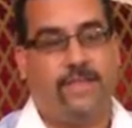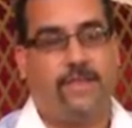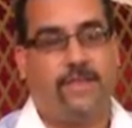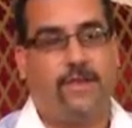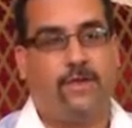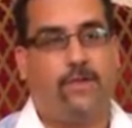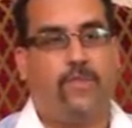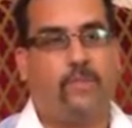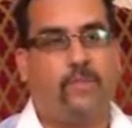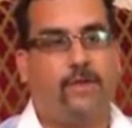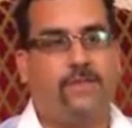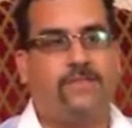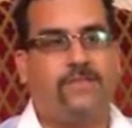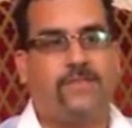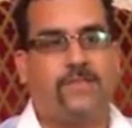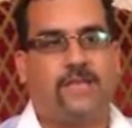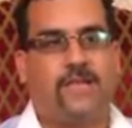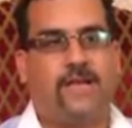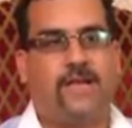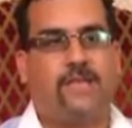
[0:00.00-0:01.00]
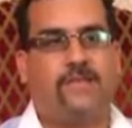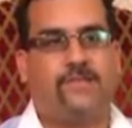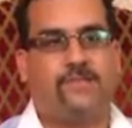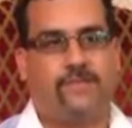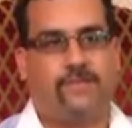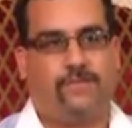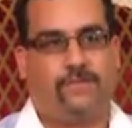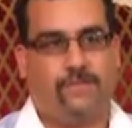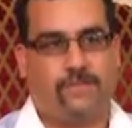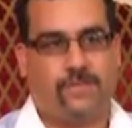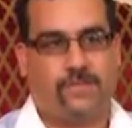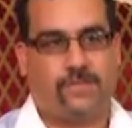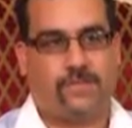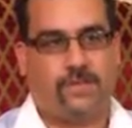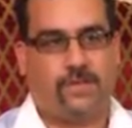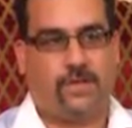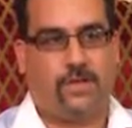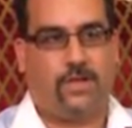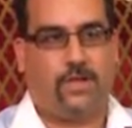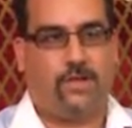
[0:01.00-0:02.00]
that a
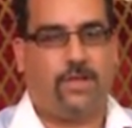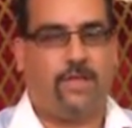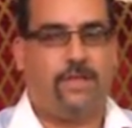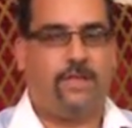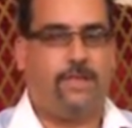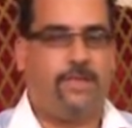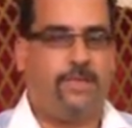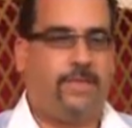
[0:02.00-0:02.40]
one-size-fits-all